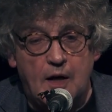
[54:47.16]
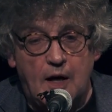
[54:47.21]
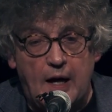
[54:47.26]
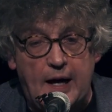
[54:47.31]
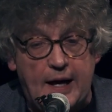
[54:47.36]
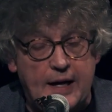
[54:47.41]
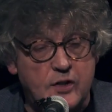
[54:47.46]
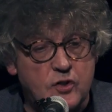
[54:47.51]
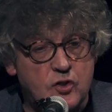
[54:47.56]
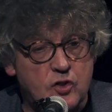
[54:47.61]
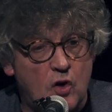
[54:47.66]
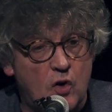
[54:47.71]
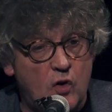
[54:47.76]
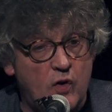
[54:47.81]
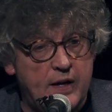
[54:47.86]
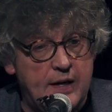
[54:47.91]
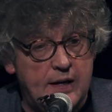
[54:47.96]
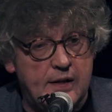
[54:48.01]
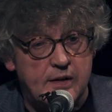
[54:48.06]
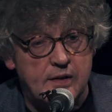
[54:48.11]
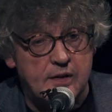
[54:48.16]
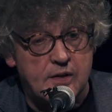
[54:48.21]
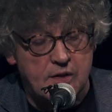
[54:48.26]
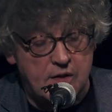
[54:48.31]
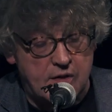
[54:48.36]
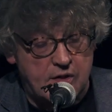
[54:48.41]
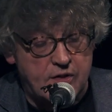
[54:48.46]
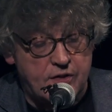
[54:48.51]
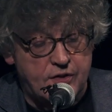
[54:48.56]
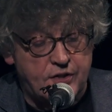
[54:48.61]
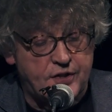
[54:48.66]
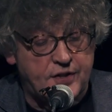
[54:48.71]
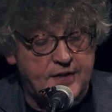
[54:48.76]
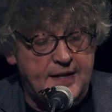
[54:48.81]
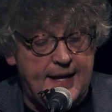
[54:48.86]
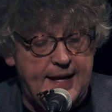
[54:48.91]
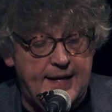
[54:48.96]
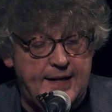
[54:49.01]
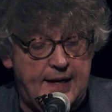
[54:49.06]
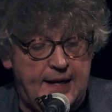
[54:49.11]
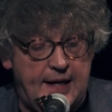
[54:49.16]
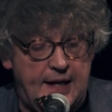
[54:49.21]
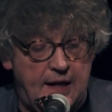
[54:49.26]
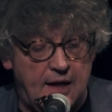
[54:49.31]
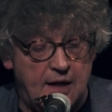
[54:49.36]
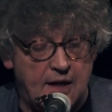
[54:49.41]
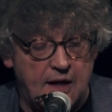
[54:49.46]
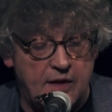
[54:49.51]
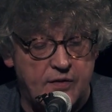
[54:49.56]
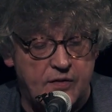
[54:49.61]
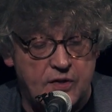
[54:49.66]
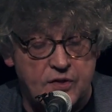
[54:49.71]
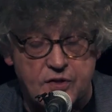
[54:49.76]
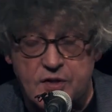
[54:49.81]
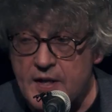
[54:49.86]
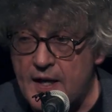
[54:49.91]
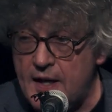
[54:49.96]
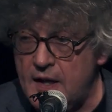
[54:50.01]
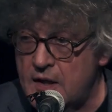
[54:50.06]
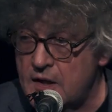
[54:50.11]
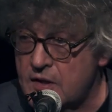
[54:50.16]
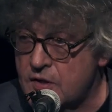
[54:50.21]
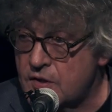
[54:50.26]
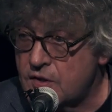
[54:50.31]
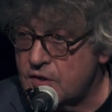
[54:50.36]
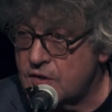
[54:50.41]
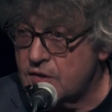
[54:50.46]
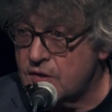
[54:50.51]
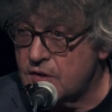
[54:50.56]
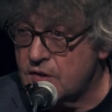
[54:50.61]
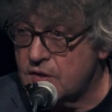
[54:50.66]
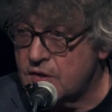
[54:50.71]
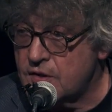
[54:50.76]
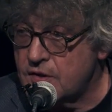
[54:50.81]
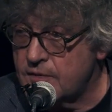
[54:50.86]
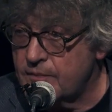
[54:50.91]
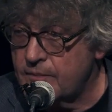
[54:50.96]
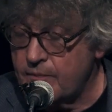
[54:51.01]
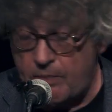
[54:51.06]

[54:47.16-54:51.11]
I joined Sadie and the Sadists